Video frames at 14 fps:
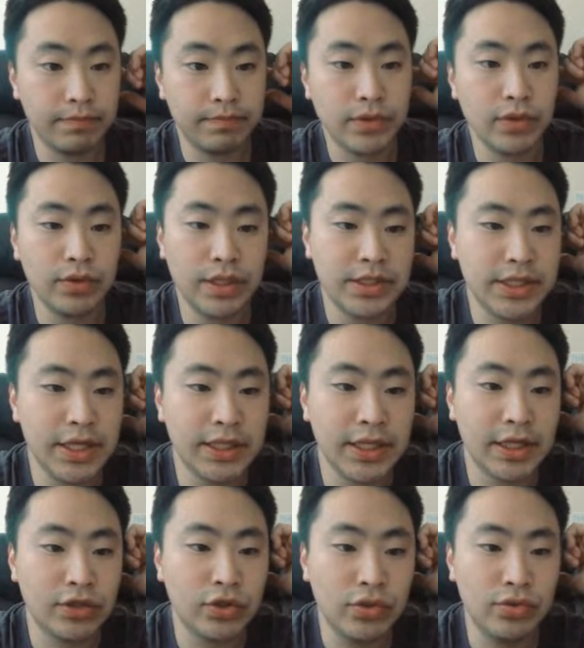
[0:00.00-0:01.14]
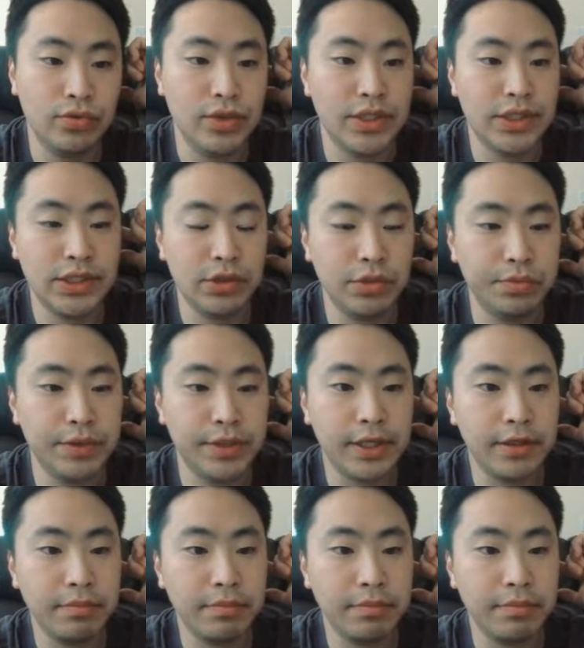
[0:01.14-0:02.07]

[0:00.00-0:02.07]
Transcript: So they're saying that 2 is the duplicate